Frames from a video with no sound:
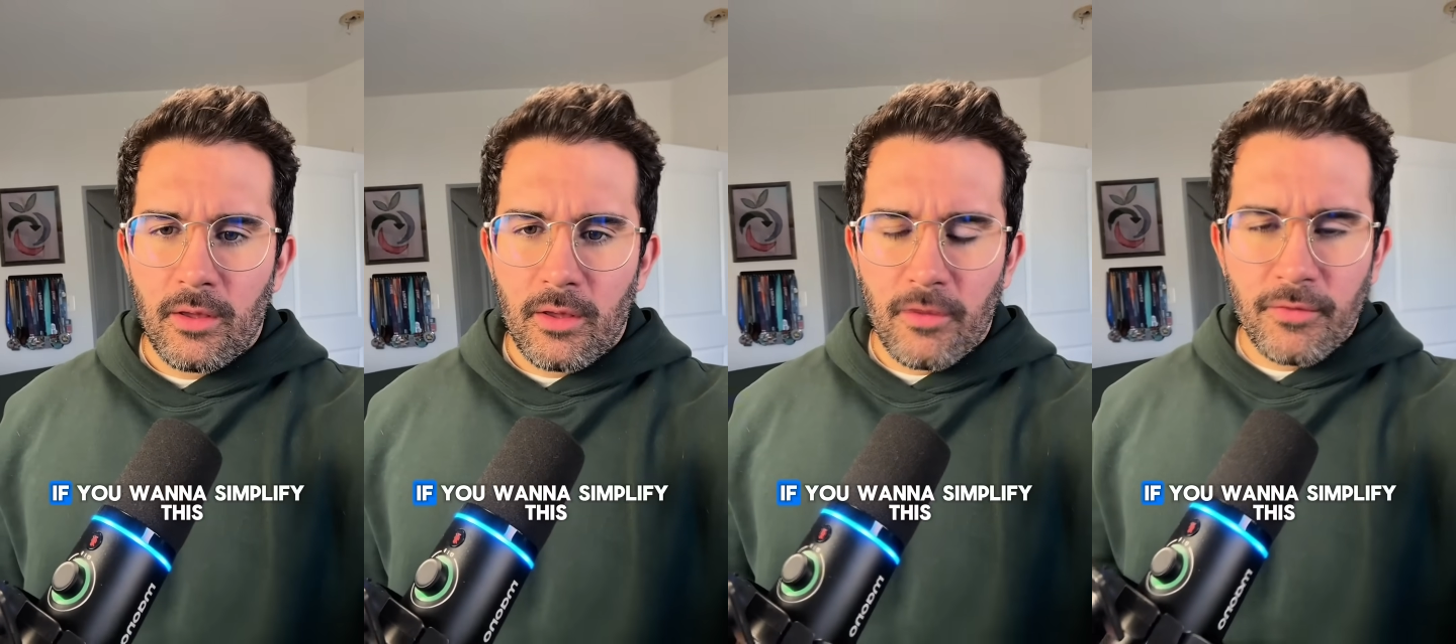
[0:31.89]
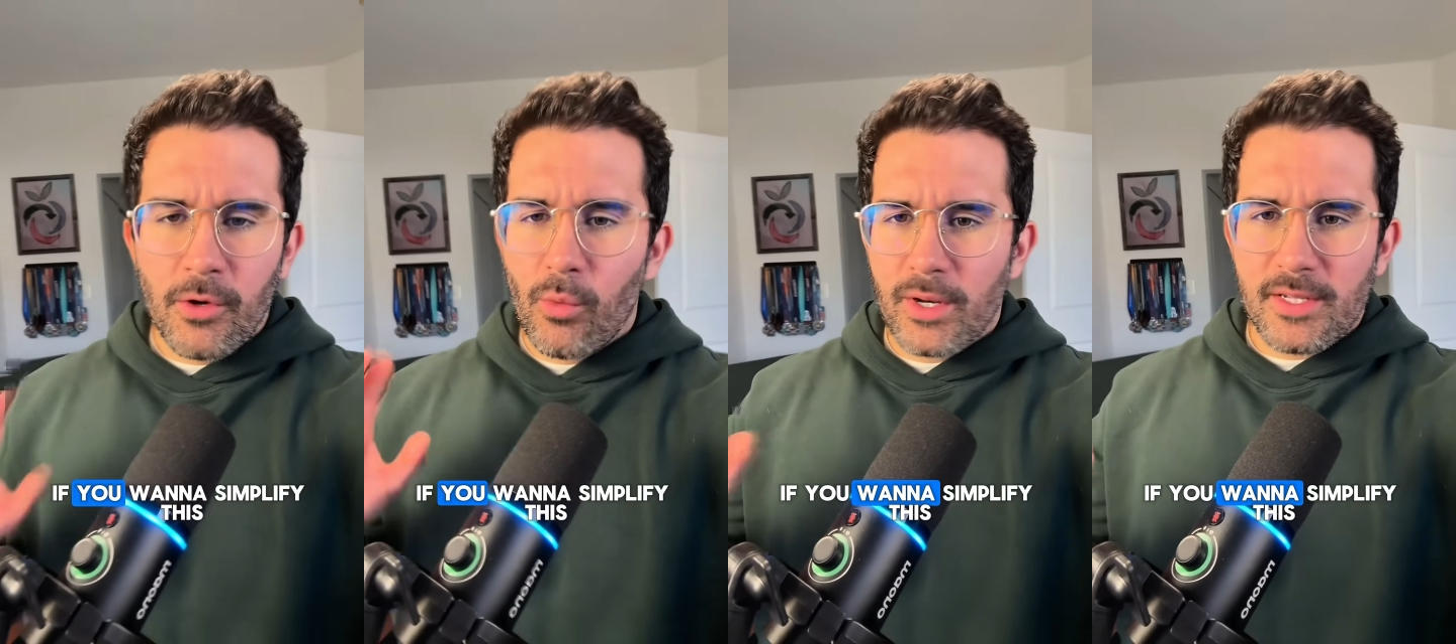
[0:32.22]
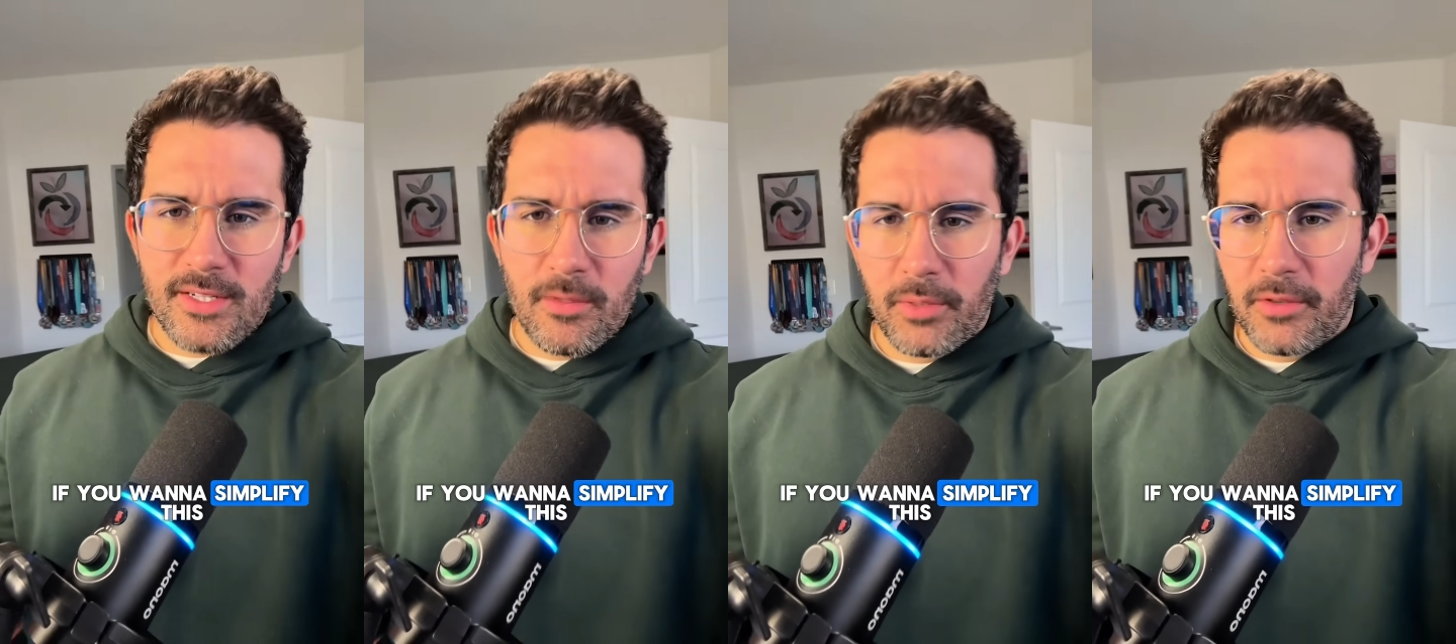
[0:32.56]
If you want to
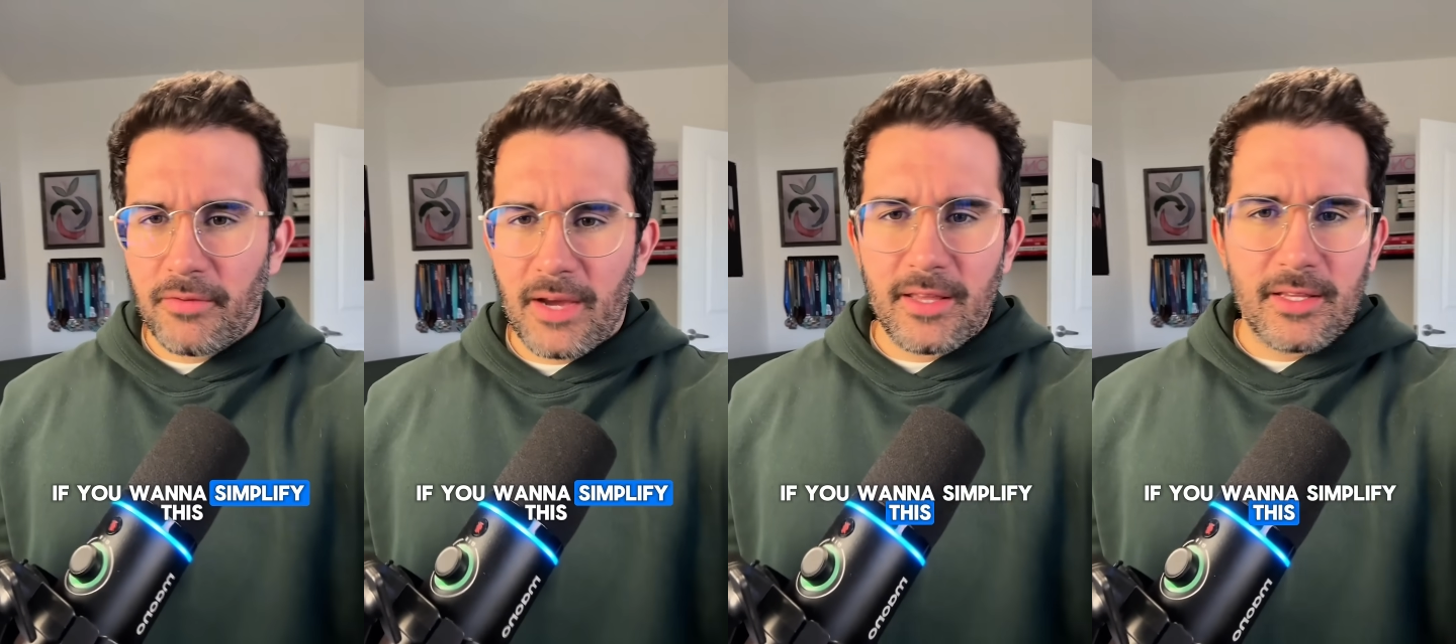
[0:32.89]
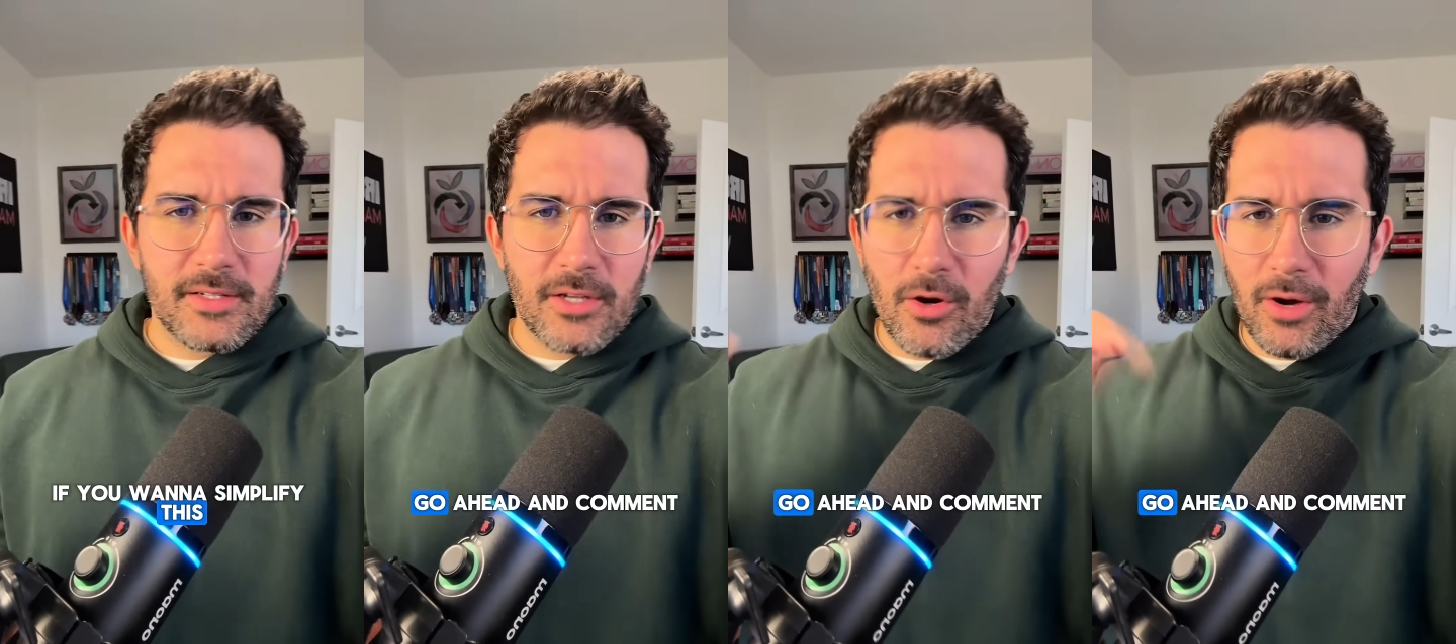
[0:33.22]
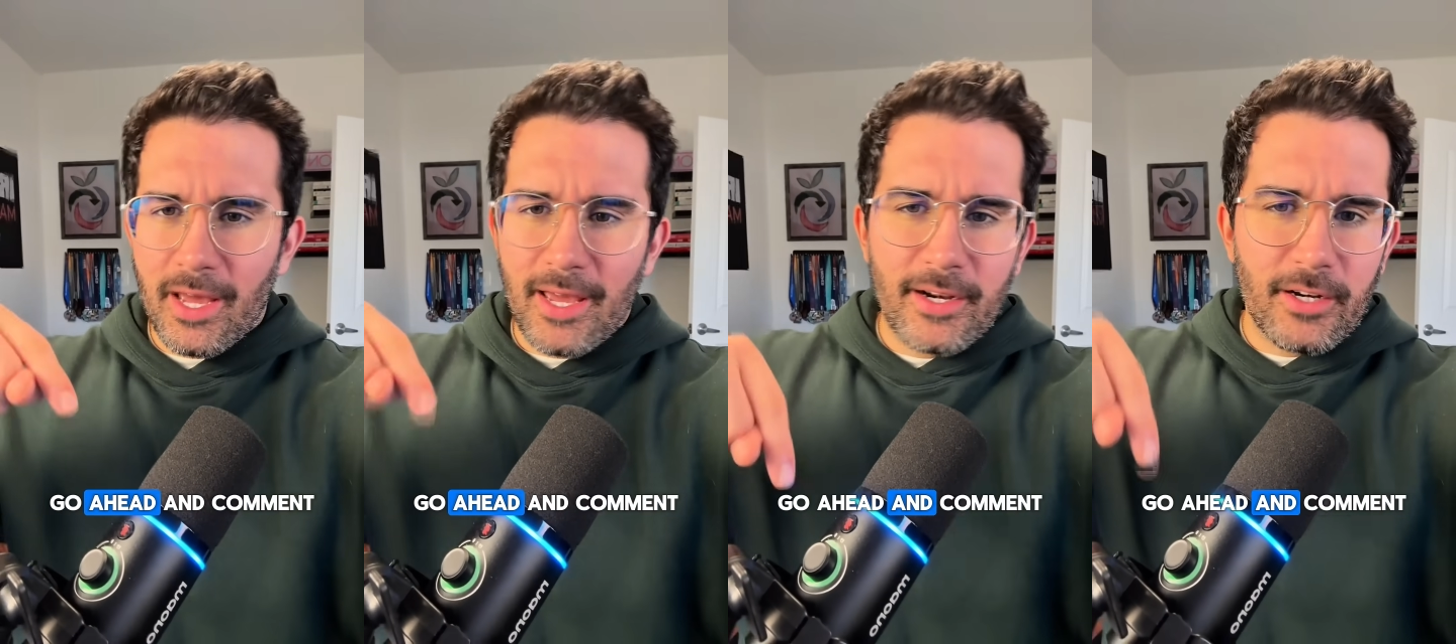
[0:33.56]
simplify this, go
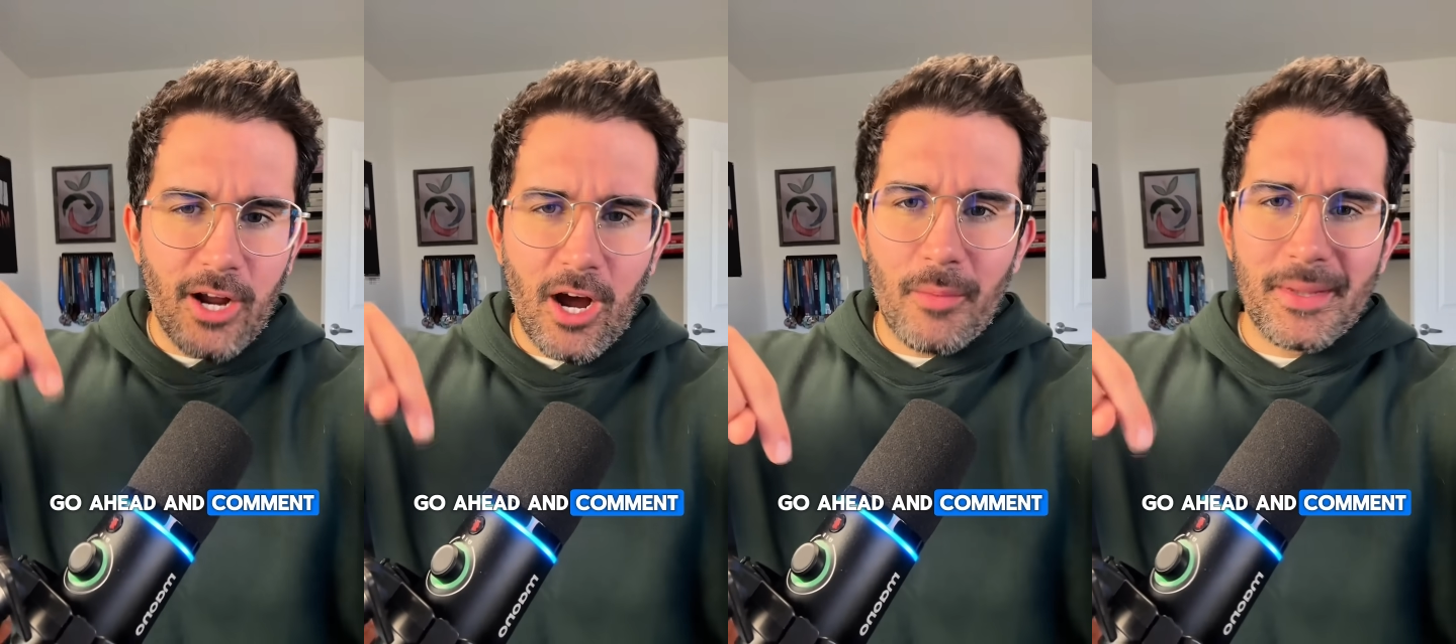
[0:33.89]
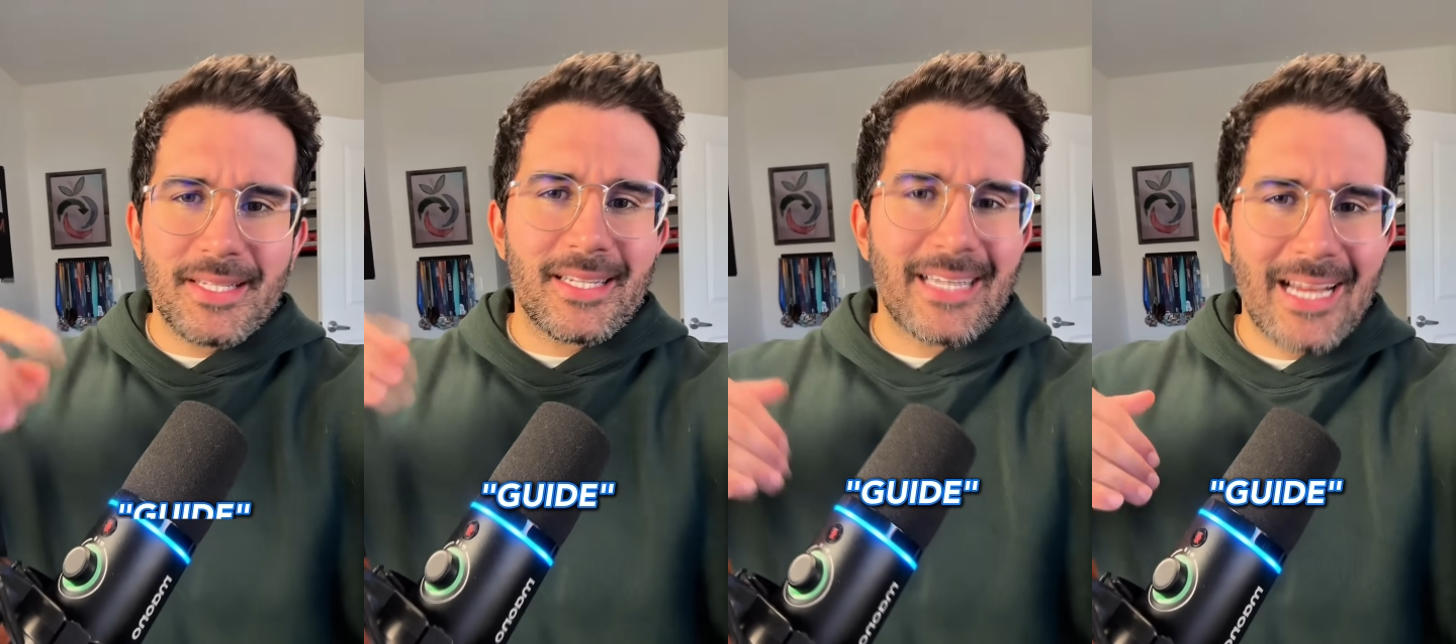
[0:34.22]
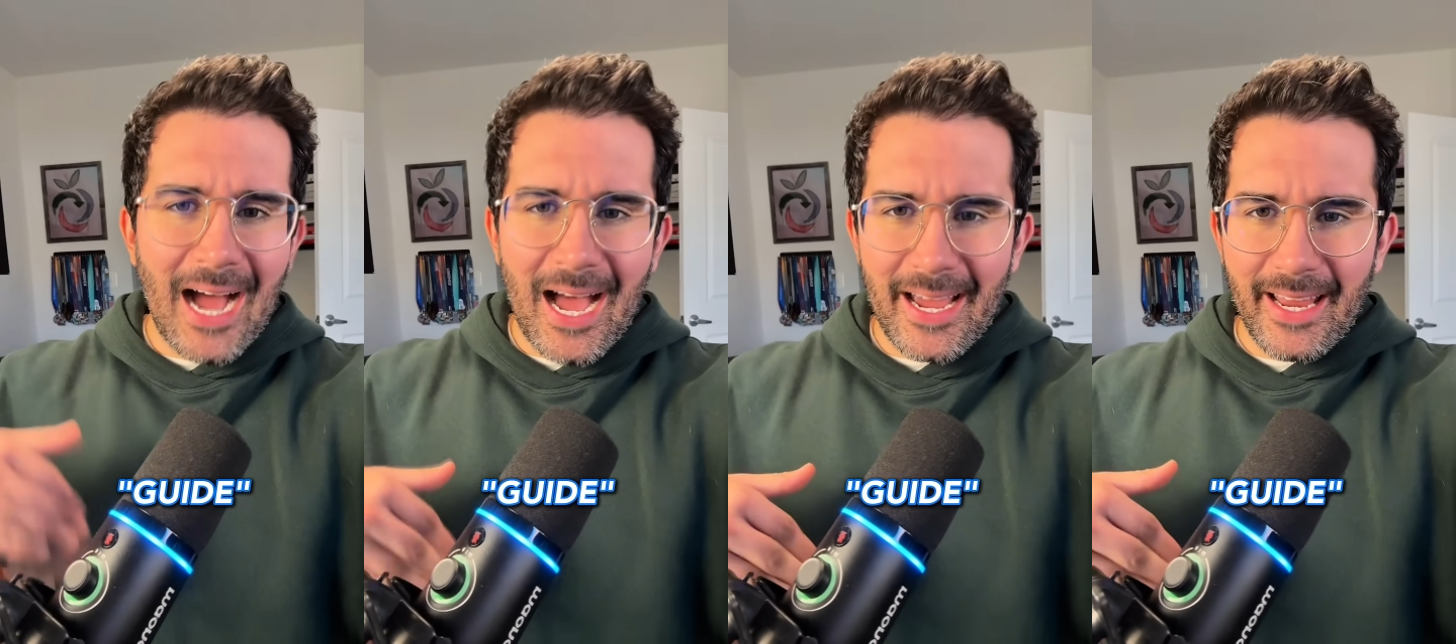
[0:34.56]
ahead and comment
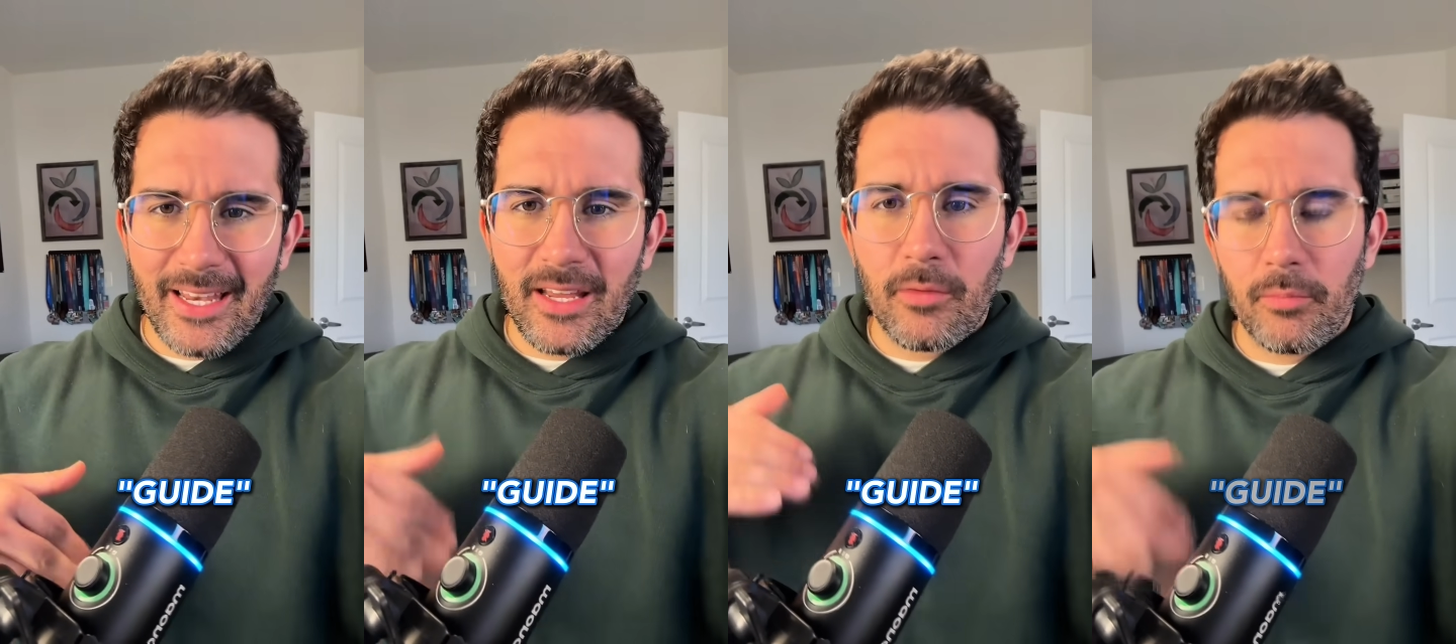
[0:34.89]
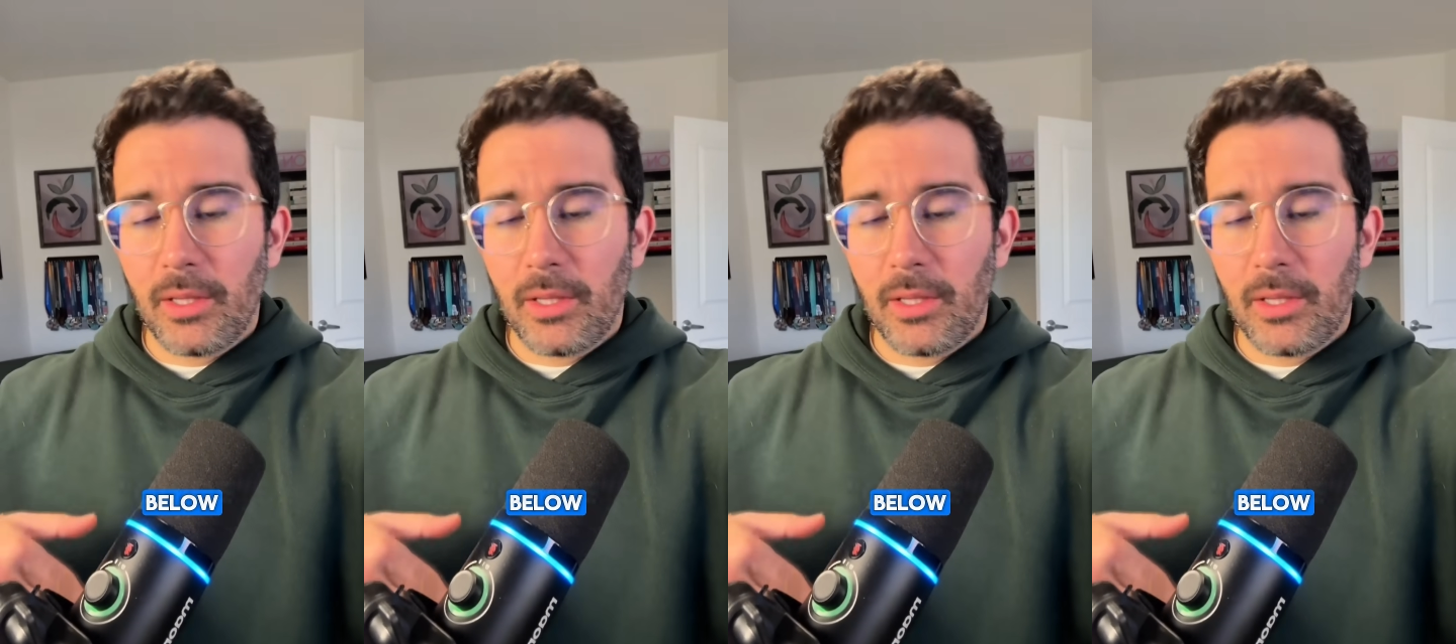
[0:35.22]
guide